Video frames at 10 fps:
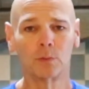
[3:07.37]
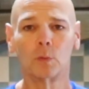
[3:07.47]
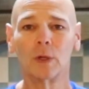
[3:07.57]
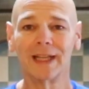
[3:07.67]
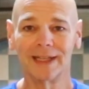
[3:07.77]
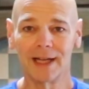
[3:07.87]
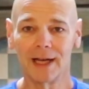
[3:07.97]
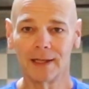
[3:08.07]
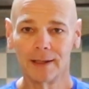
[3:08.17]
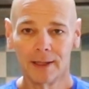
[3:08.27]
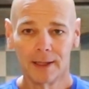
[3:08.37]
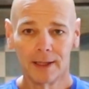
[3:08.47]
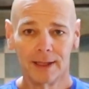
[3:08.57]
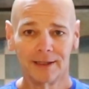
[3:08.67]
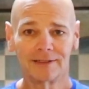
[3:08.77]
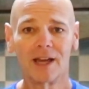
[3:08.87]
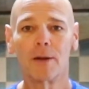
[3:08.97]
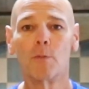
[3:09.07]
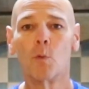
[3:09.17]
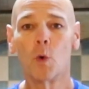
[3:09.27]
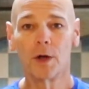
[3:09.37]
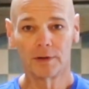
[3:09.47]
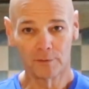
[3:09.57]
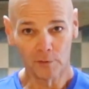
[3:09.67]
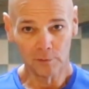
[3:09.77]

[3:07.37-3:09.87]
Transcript: It's really not. It's got a wonderful